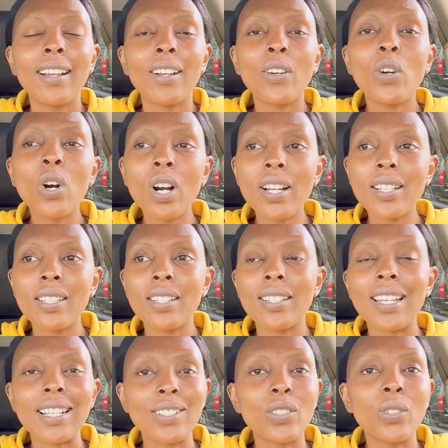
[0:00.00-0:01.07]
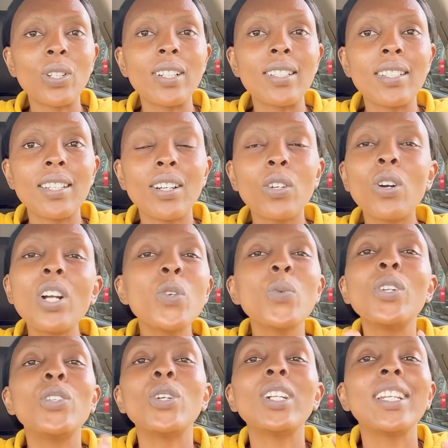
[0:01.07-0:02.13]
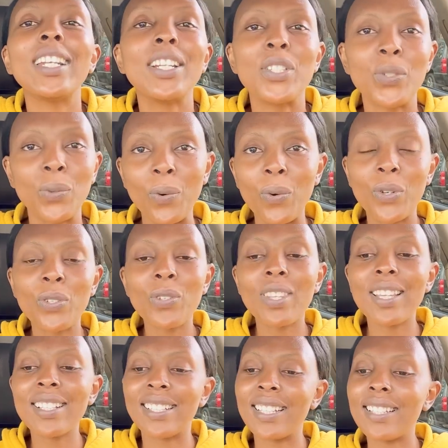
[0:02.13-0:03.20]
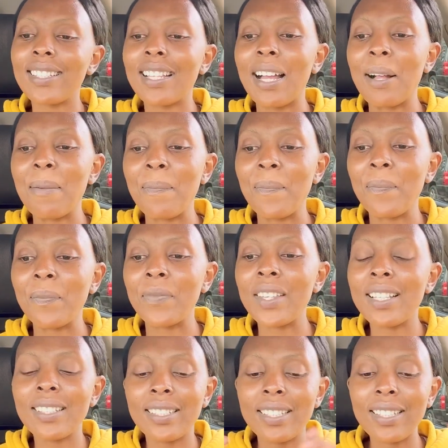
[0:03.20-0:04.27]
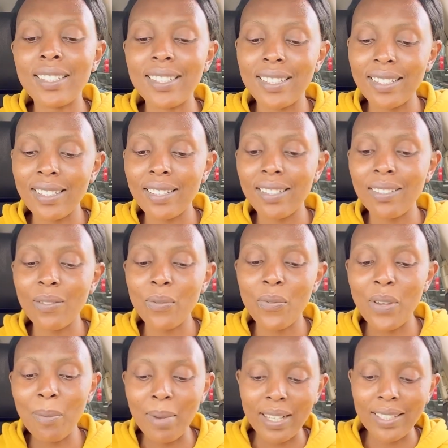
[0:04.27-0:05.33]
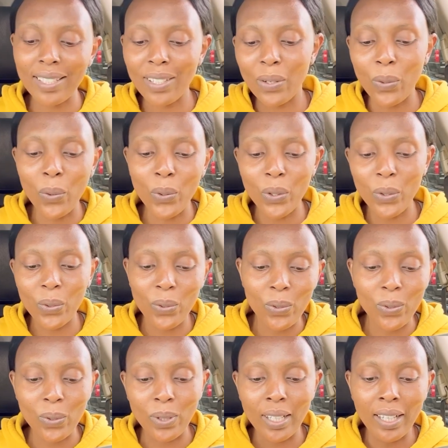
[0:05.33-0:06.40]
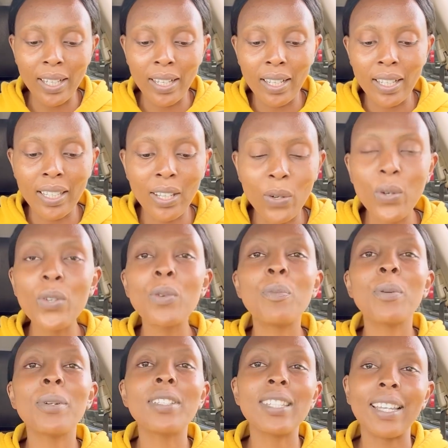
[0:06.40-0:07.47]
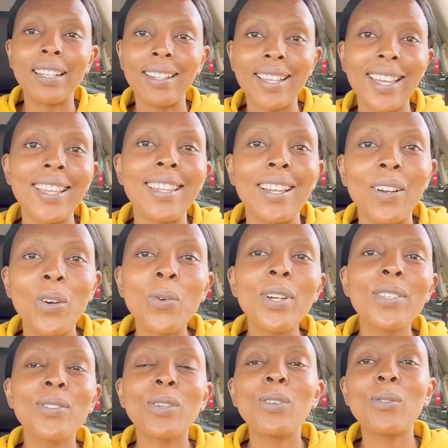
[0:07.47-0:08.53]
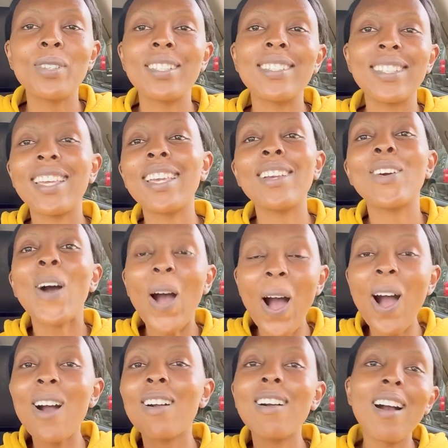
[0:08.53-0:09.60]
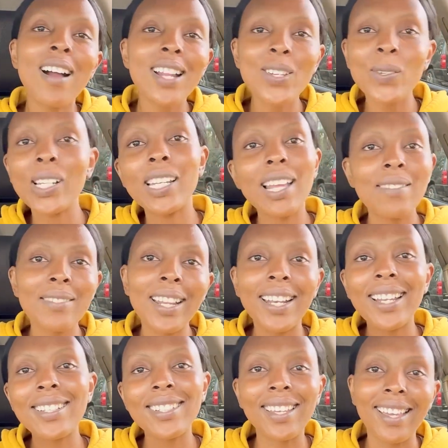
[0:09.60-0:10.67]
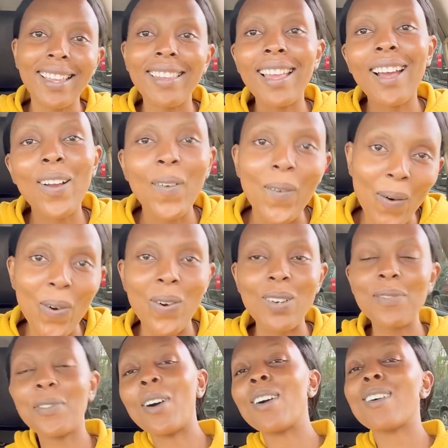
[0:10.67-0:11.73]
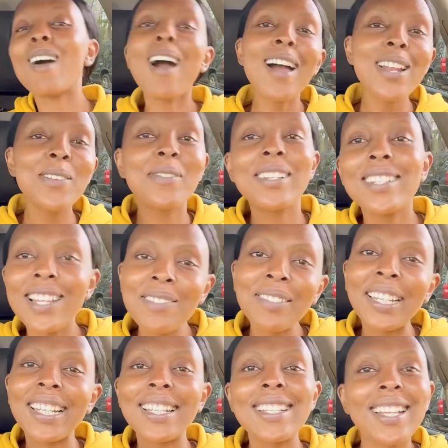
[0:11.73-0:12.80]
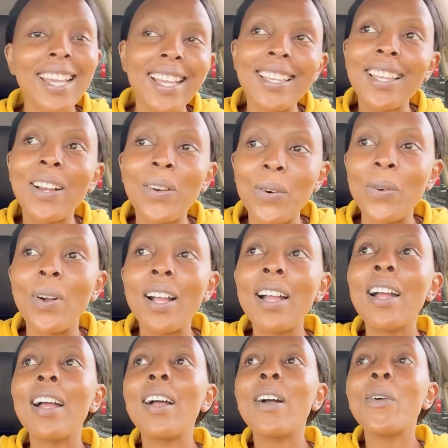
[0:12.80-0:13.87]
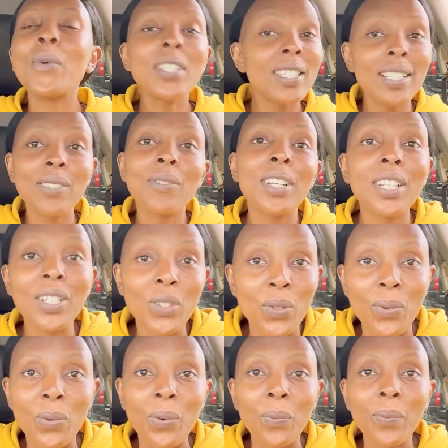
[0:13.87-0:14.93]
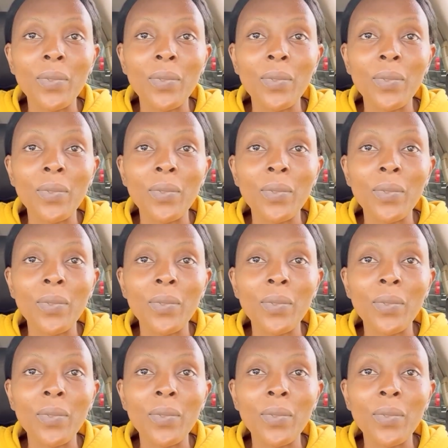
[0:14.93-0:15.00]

God does not, God will not let you go. You know, there's this, um, there's this famous Kikuyu, Kikuyu preacher in Kenya who is always saying, oh, God will never let Kenya go. For God will never let Kenya go, which is very true.